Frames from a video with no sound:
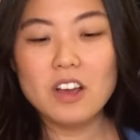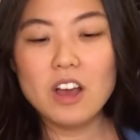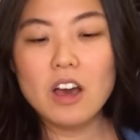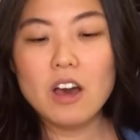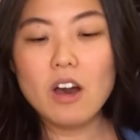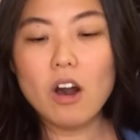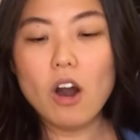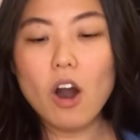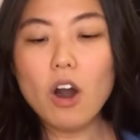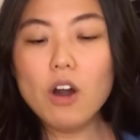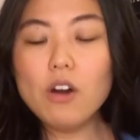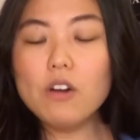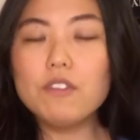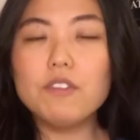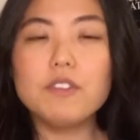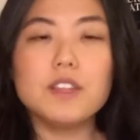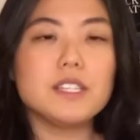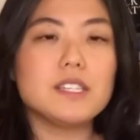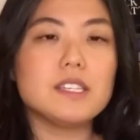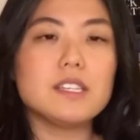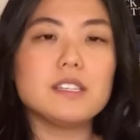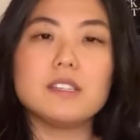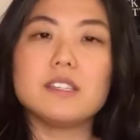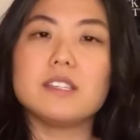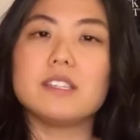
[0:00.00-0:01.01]
All of this
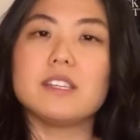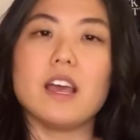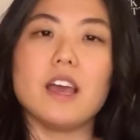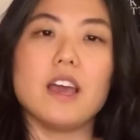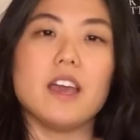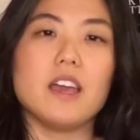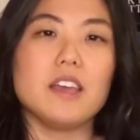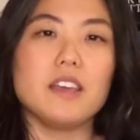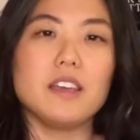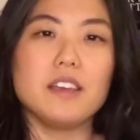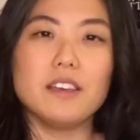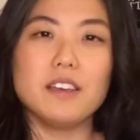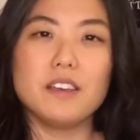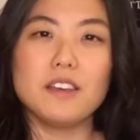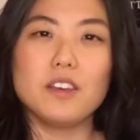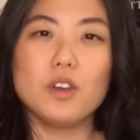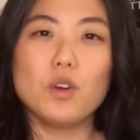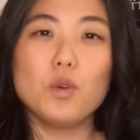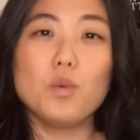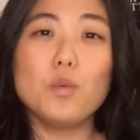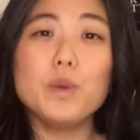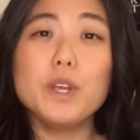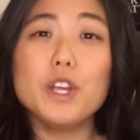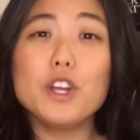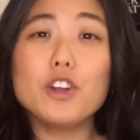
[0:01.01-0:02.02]
to say,
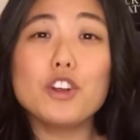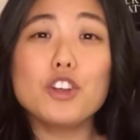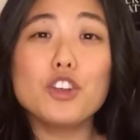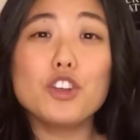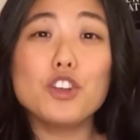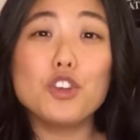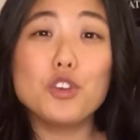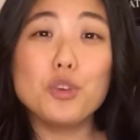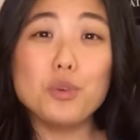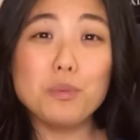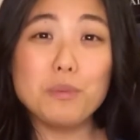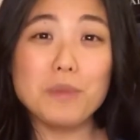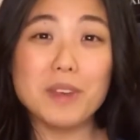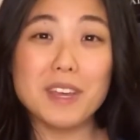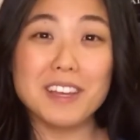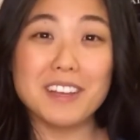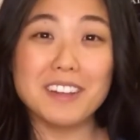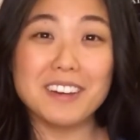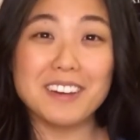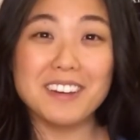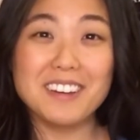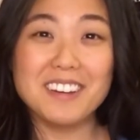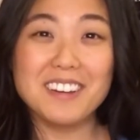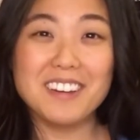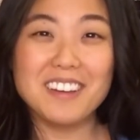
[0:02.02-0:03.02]
we are human,
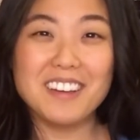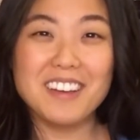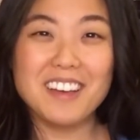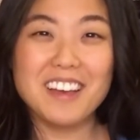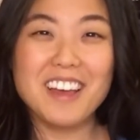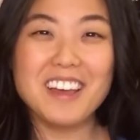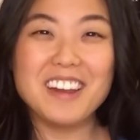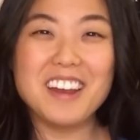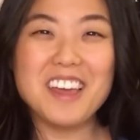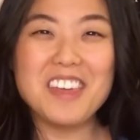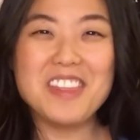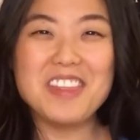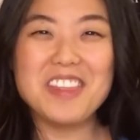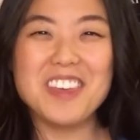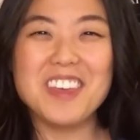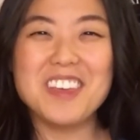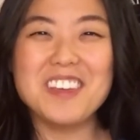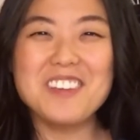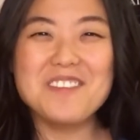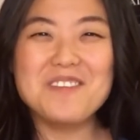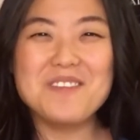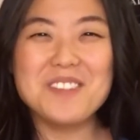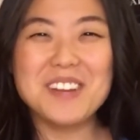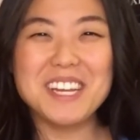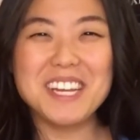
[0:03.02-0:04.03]
and I think
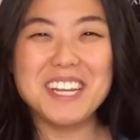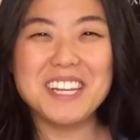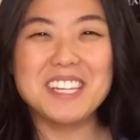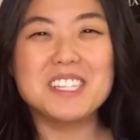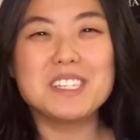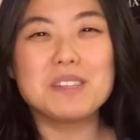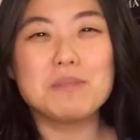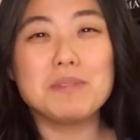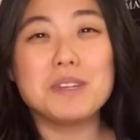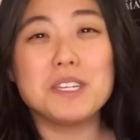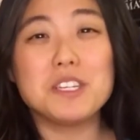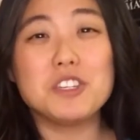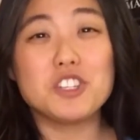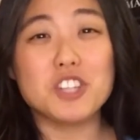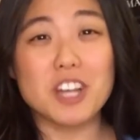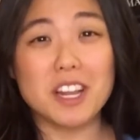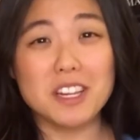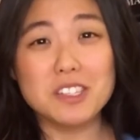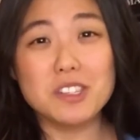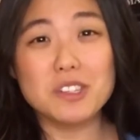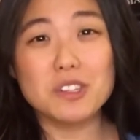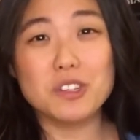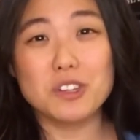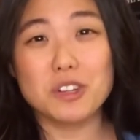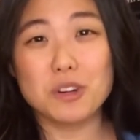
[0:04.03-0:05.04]
we need to be
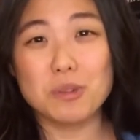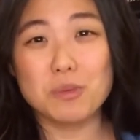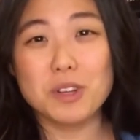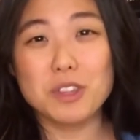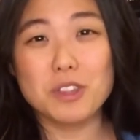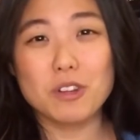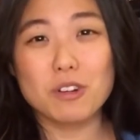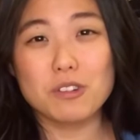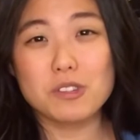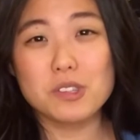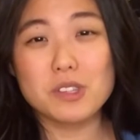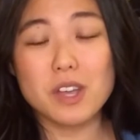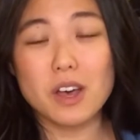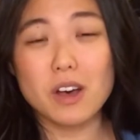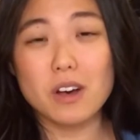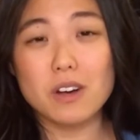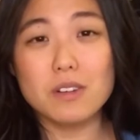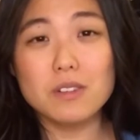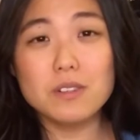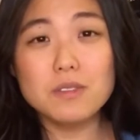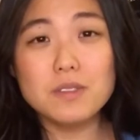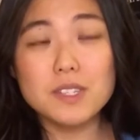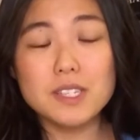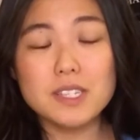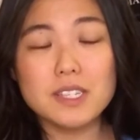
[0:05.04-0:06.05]
gentler with
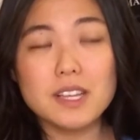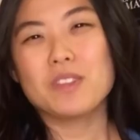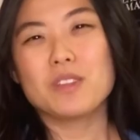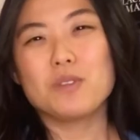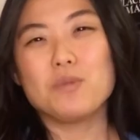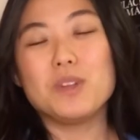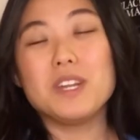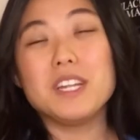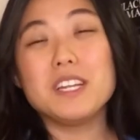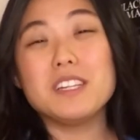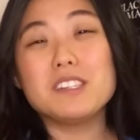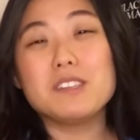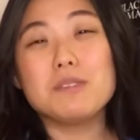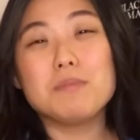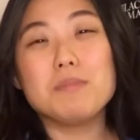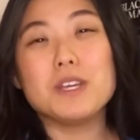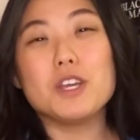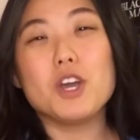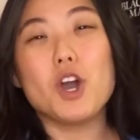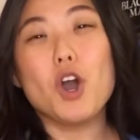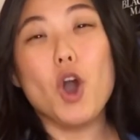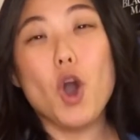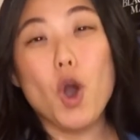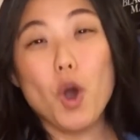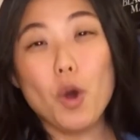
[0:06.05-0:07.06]
ourselves. We need to be
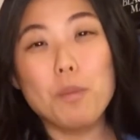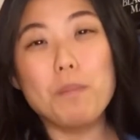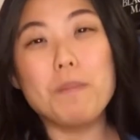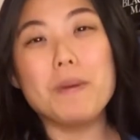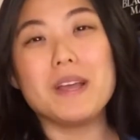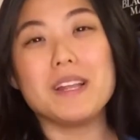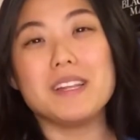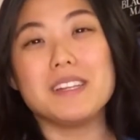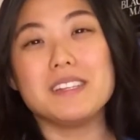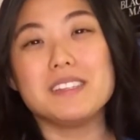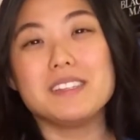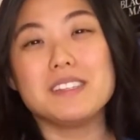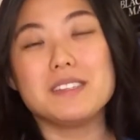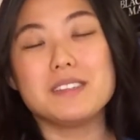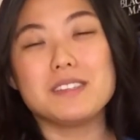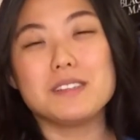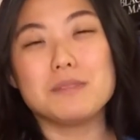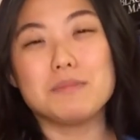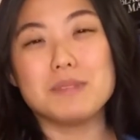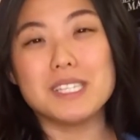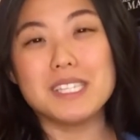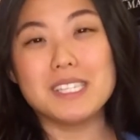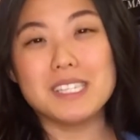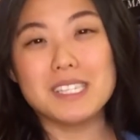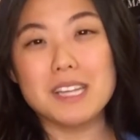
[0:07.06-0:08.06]
open to be
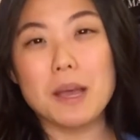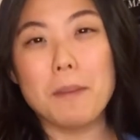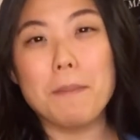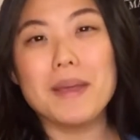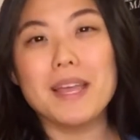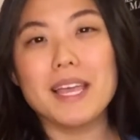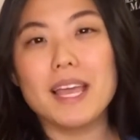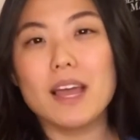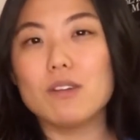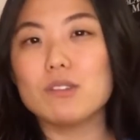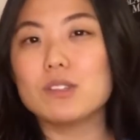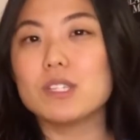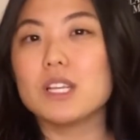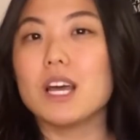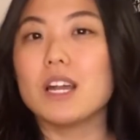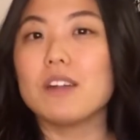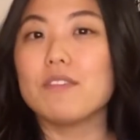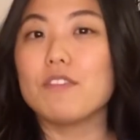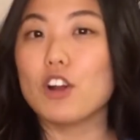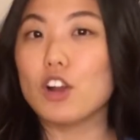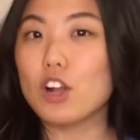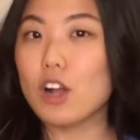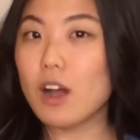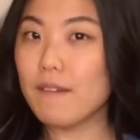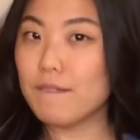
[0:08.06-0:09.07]
stepping outside of our
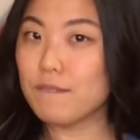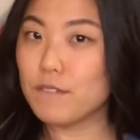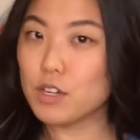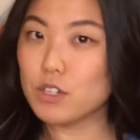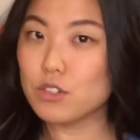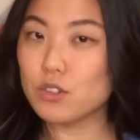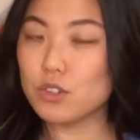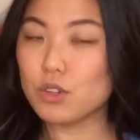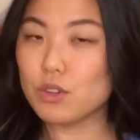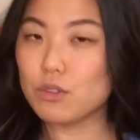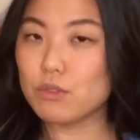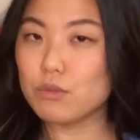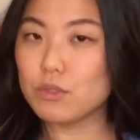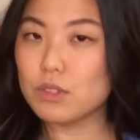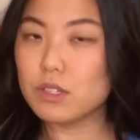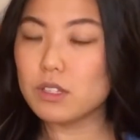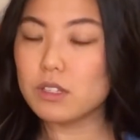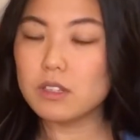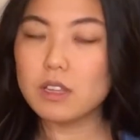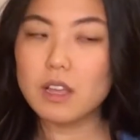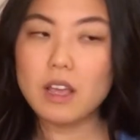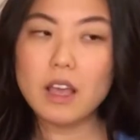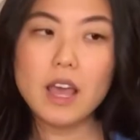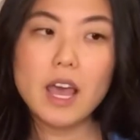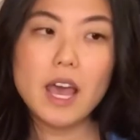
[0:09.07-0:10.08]
comfort zones,
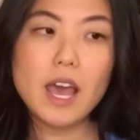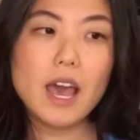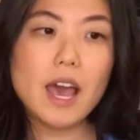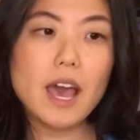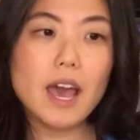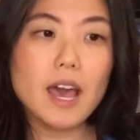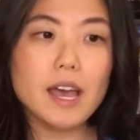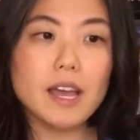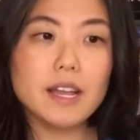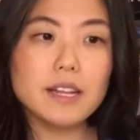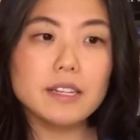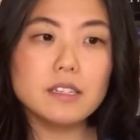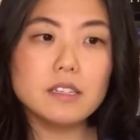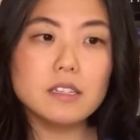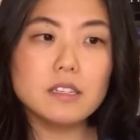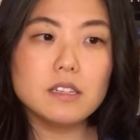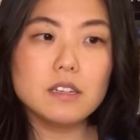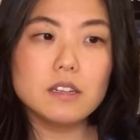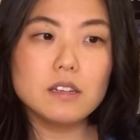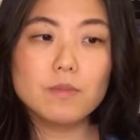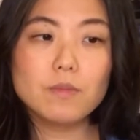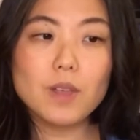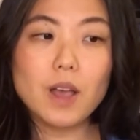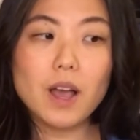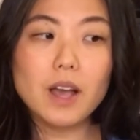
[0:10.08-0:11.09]
and
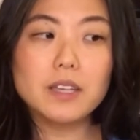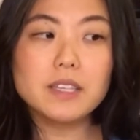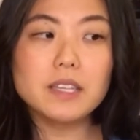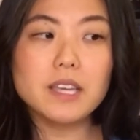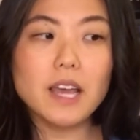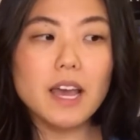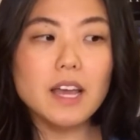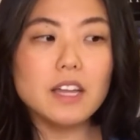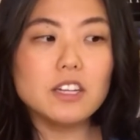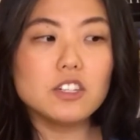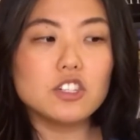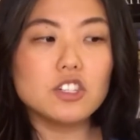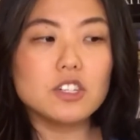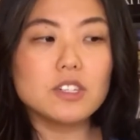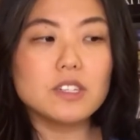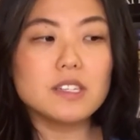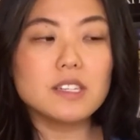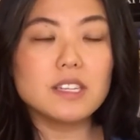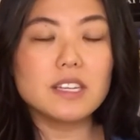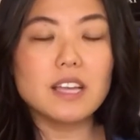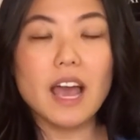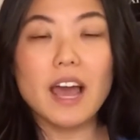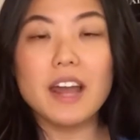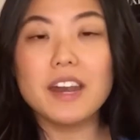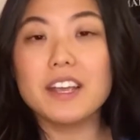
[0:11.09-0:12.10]
again, just
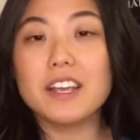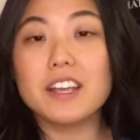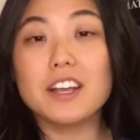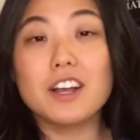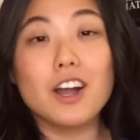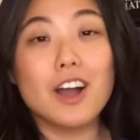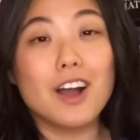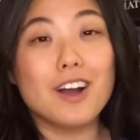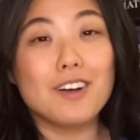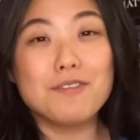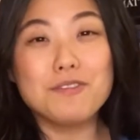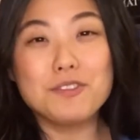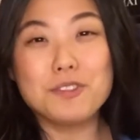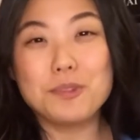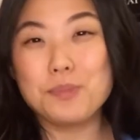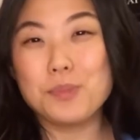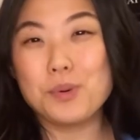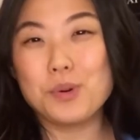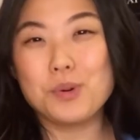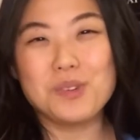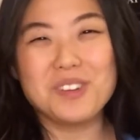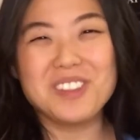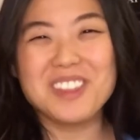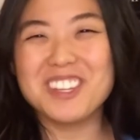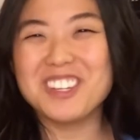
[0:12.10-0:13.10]
getting comfortable
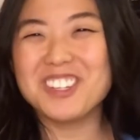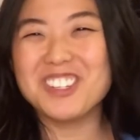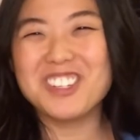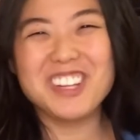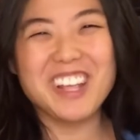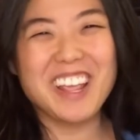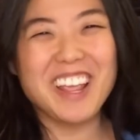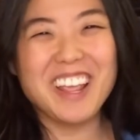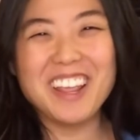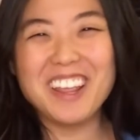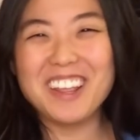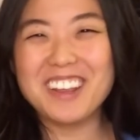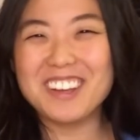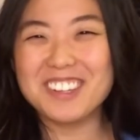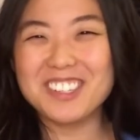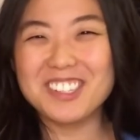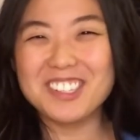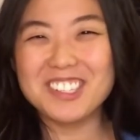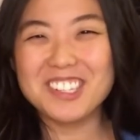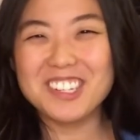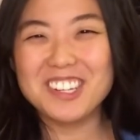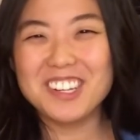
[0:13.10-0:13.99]
with the change,